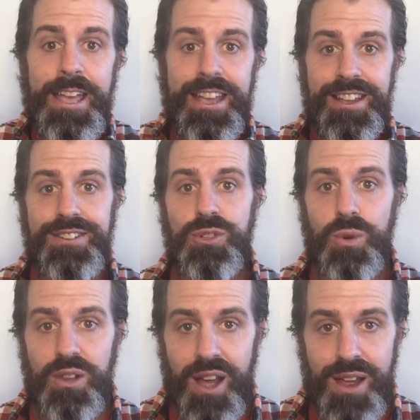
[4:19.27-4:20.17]

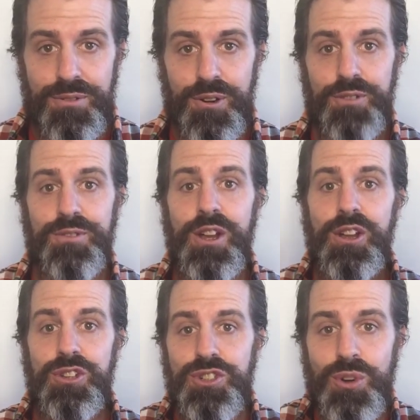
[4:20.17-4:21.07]
into a life of
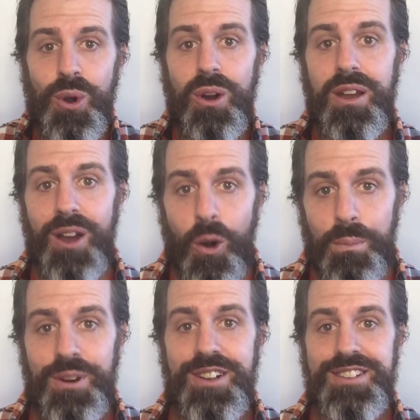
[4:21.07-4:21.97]
joy,
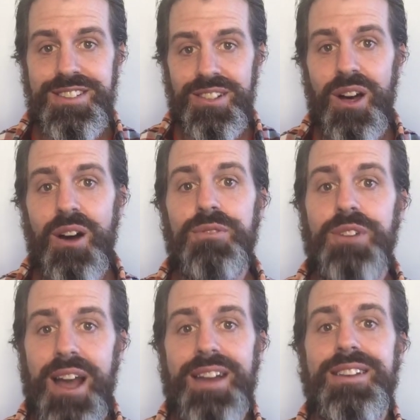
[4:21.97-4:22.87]
openness, love,
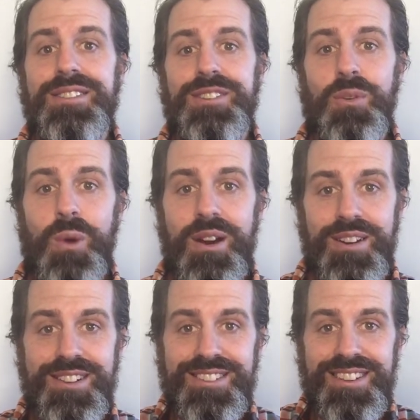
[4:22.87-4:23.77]
kindness, and
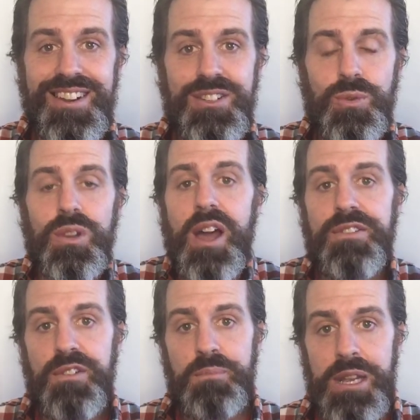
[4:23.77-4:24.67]
awareness, and into a
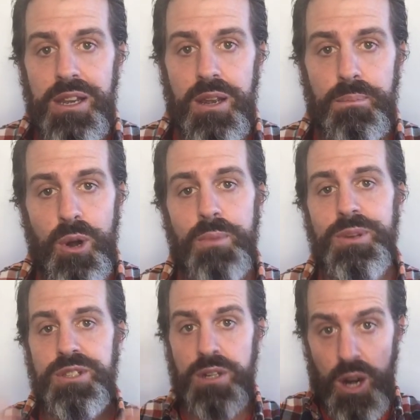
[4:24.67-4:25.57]
life of meaning and
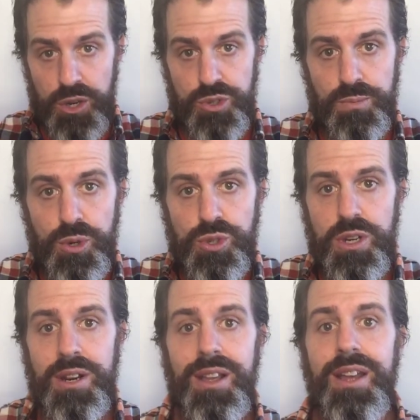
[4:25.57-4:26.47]
purpose and
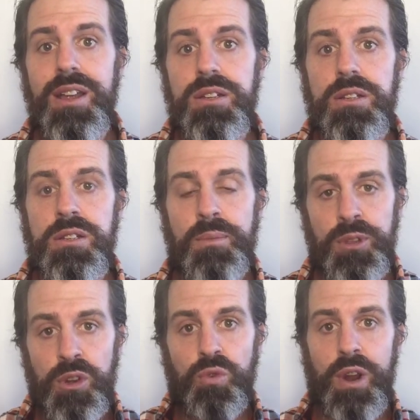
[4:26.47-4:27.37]
contribution to
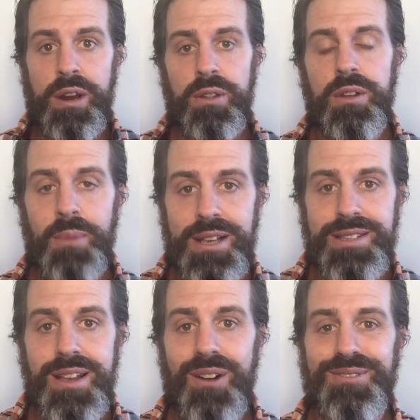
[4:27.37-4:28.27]
something greater than
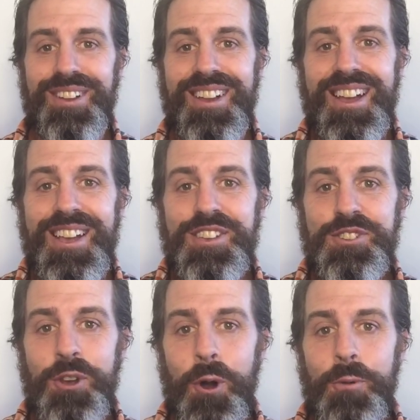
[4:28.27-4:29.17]
myself.
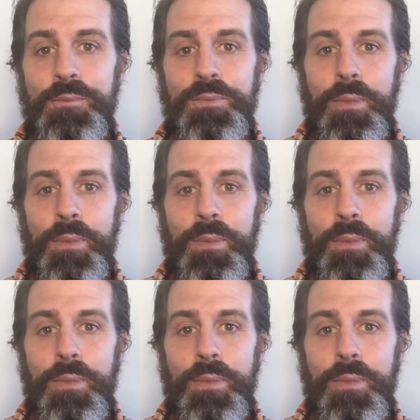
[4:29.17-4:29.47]
So